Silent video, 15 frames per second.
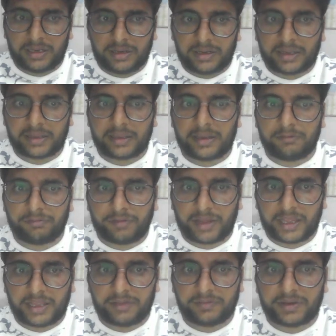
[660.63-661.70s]
again
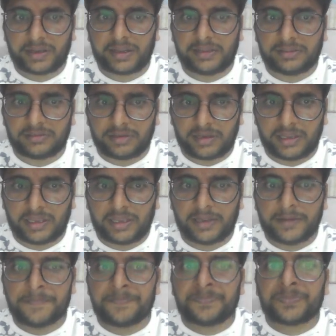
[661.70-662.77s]
5, again 3,
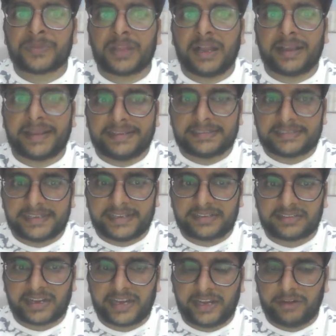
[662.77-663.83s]
again 6,
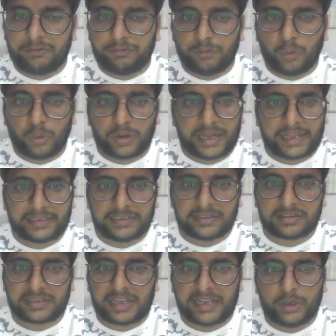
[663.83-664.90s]
again 4, like this.
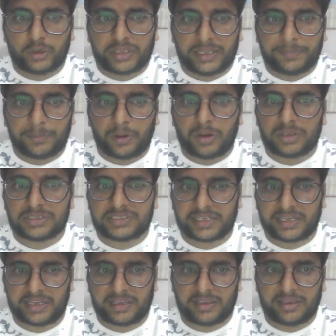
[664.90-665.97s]
I need to keep on
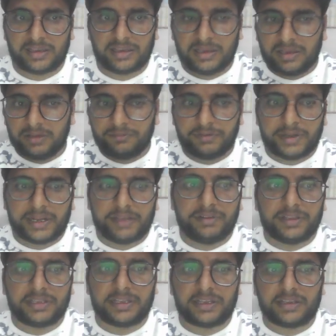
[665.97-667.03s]
checking for
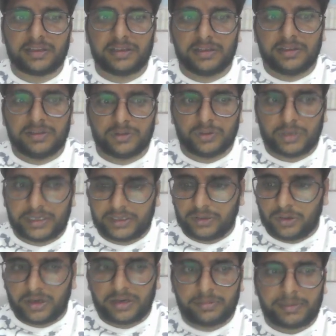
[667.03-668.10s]
everything. So I got my